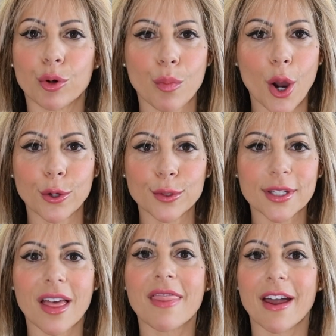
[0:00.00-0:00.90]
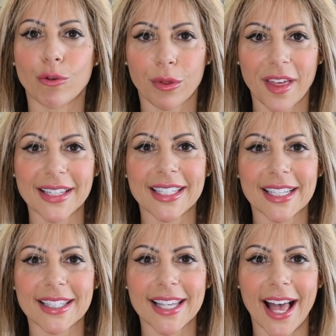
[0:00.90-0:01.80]
promote their
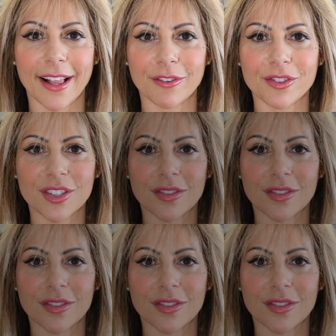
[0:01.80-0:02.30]
authentic selves.